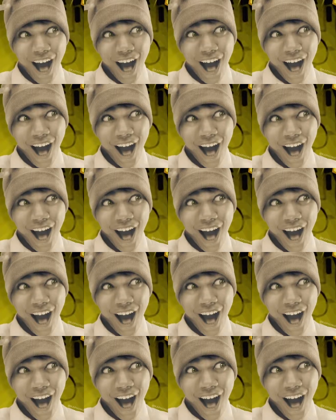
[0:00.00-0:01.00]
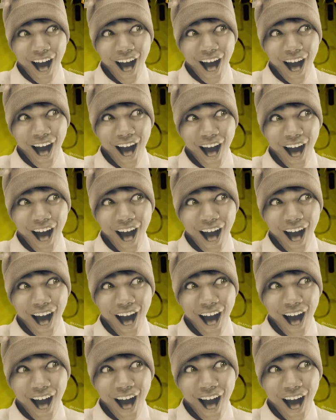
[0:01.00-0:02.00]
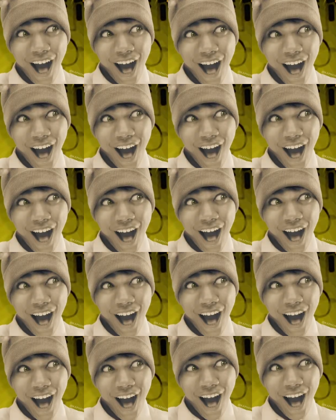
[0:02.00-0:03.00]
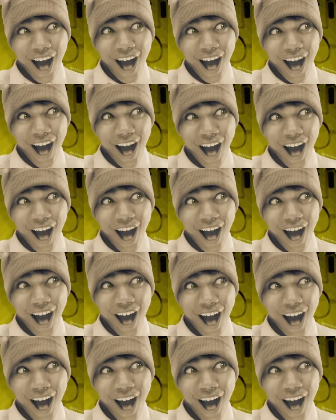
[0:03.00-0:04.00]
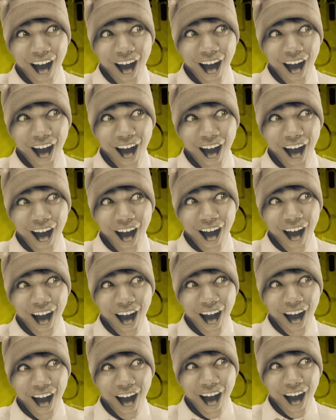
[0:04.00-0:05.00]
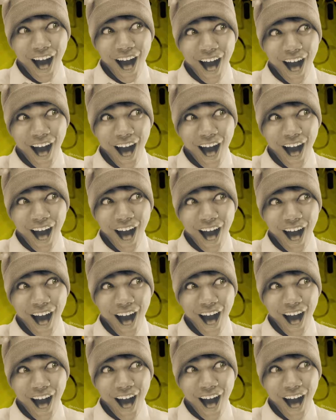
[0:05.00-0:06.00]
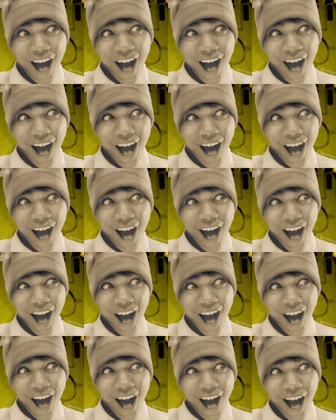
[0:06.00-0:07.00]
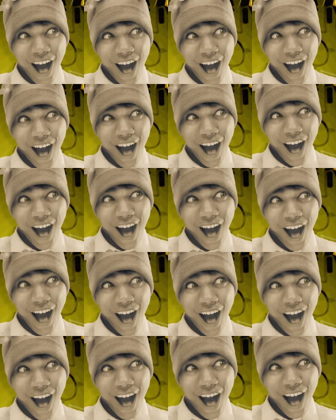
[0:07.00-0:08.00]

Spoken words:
No words are spoken by the person on screen.